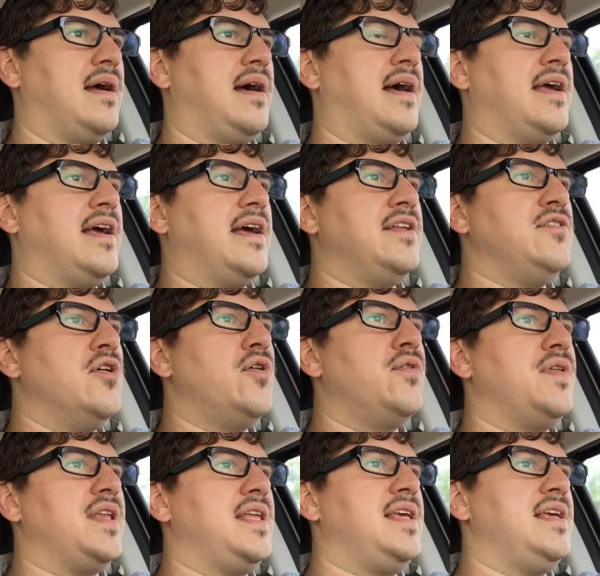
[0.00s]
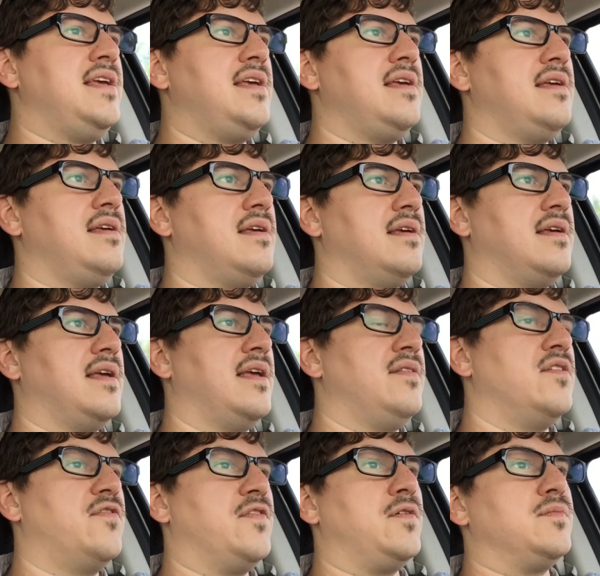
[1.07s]
I know that
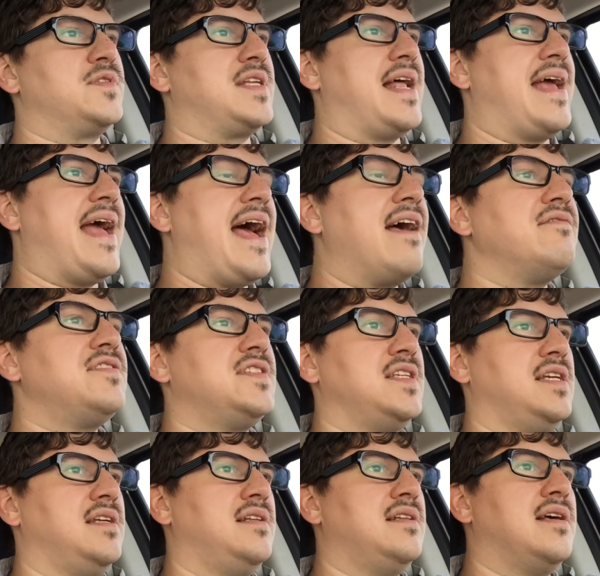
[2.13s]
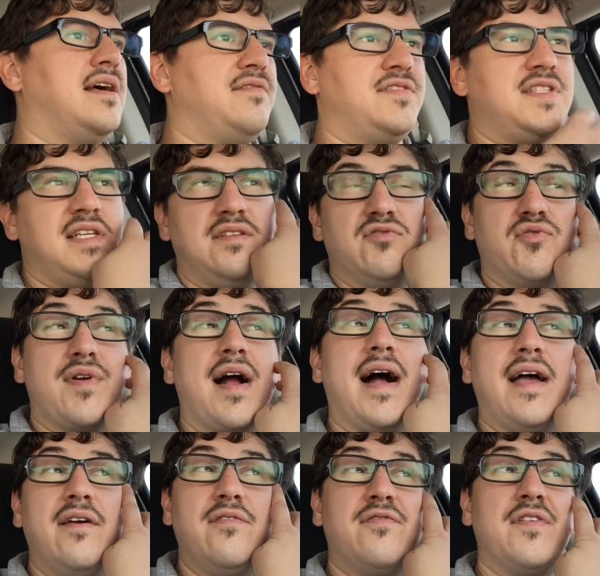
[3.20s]
in the films that I've seen
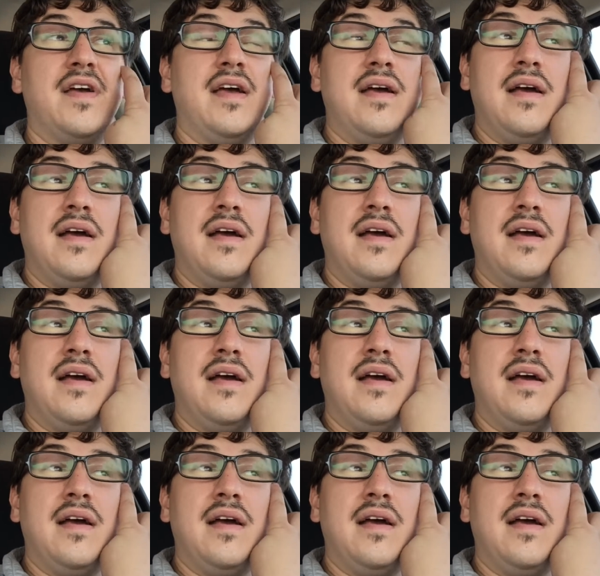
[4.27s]
Drive,